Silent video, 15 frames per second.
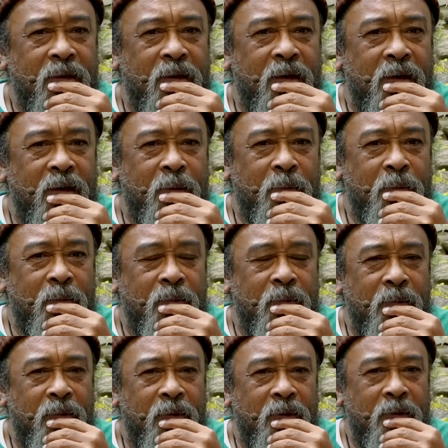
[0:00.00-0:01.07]
Um,
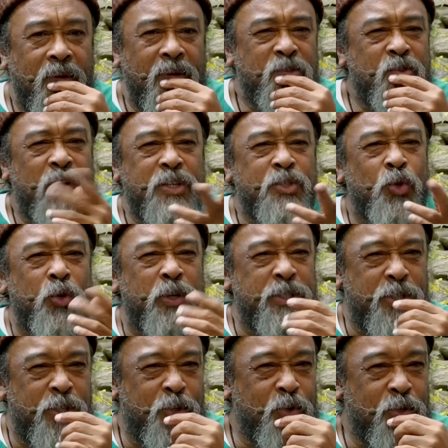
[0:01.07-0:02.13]
it's not as good
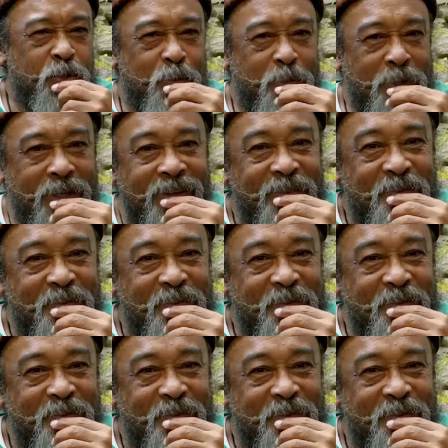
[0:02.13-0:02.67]
as it used to be.